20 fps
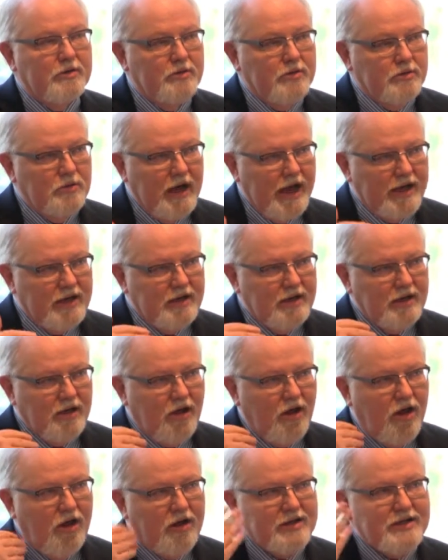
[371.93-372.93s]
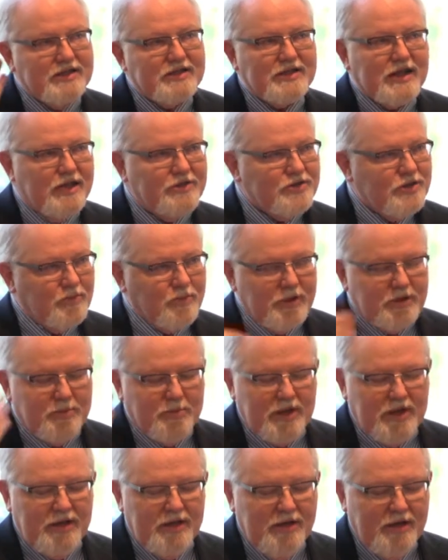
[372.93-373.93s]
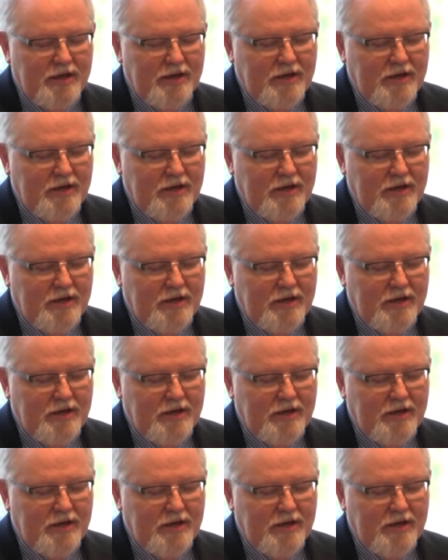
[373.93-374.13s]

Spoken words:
who had a long discussion with me